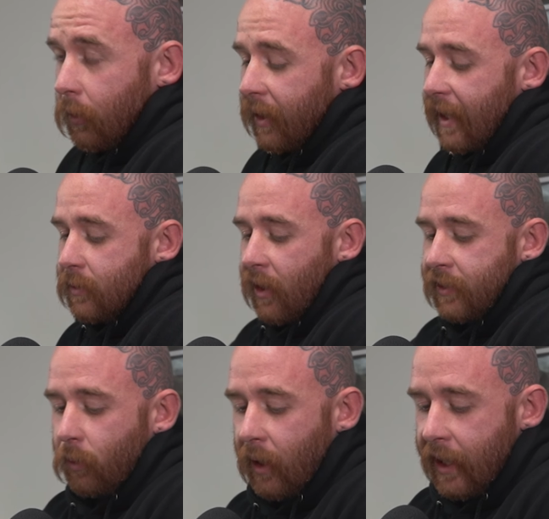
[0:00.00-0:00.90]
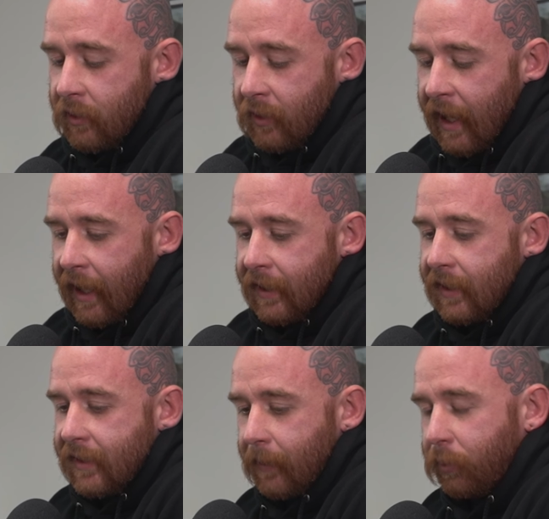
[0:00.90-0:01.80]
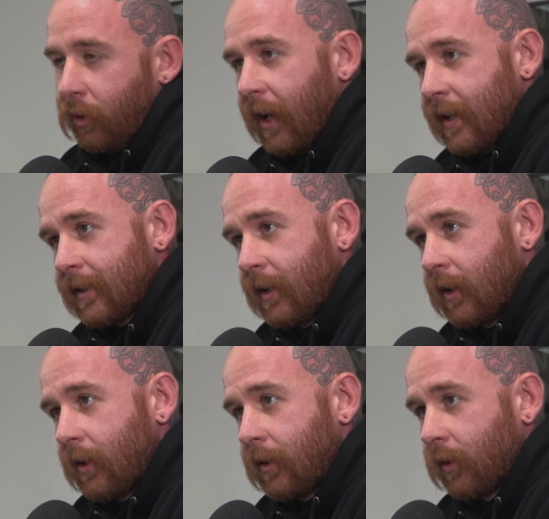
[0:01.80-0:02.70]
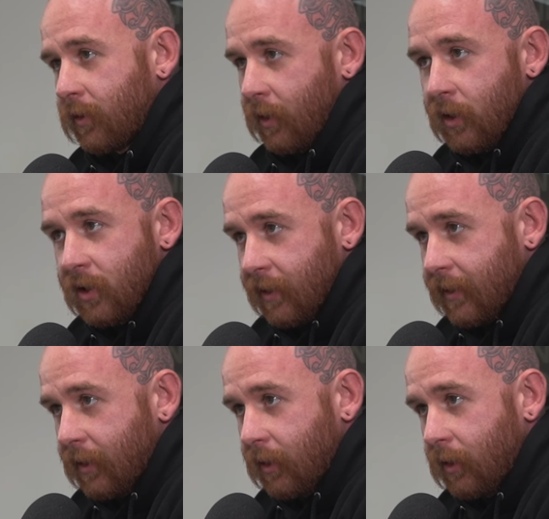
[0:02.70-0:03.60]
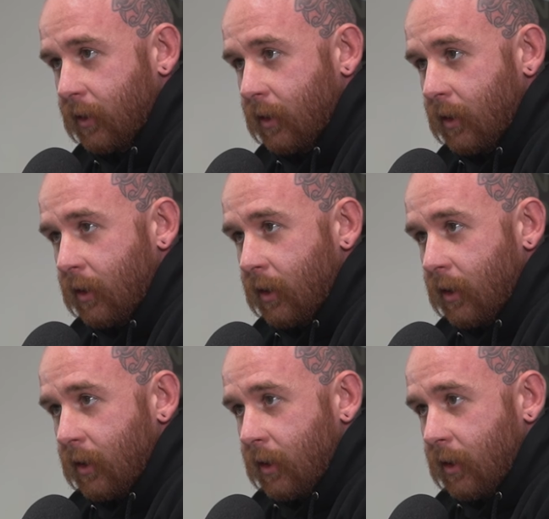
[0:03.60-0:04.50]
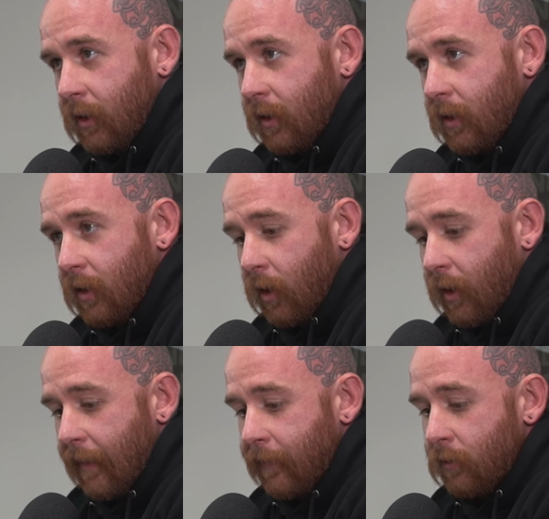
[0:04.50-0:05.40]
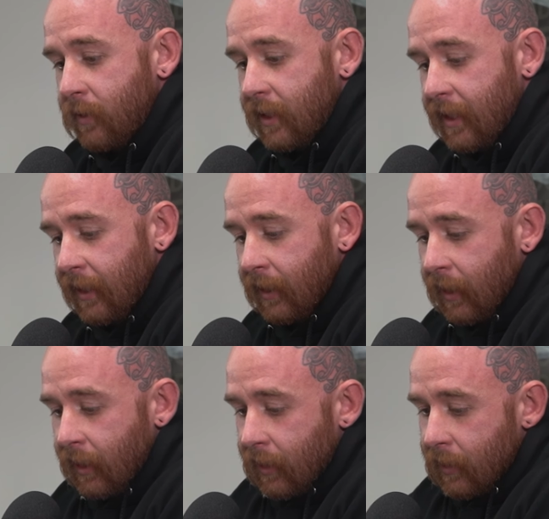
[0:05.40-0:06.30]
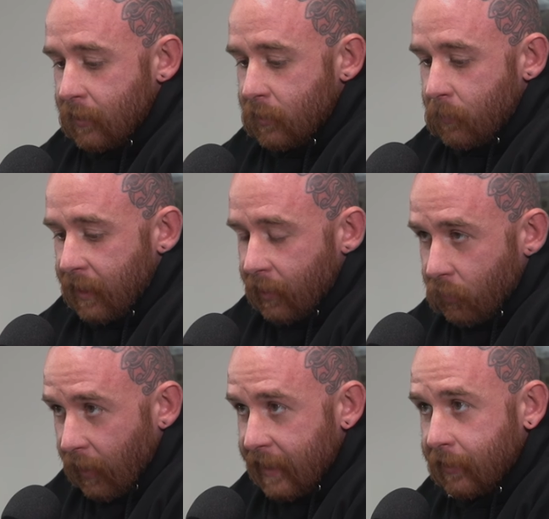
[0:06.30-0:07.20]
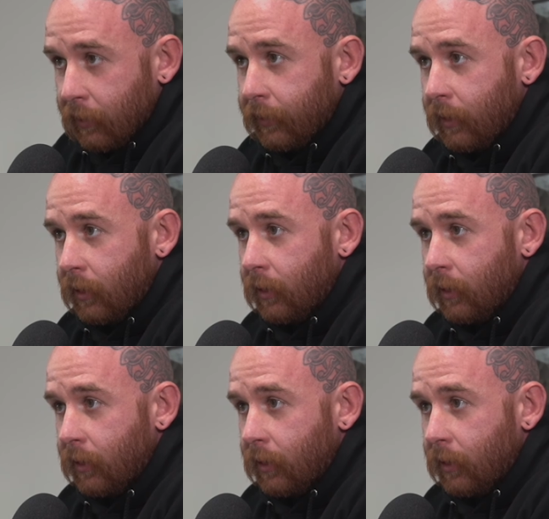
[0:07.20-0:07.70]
Well, that's also why you can't suppress those urges. If you need to be aggressive